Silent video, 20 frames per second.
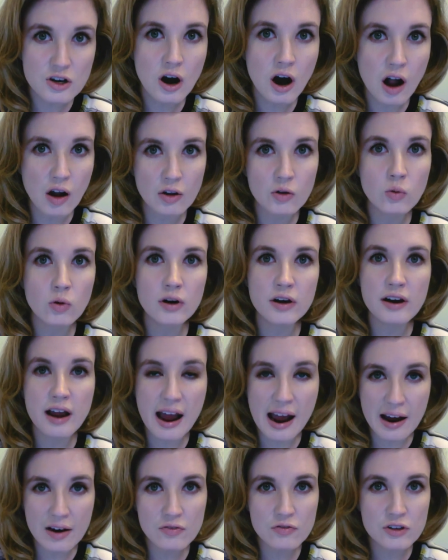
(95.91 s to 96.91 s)
Hollywood and
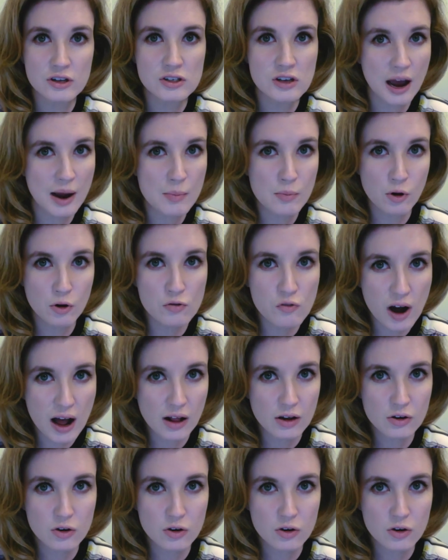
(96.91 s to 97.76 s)
have these high-profile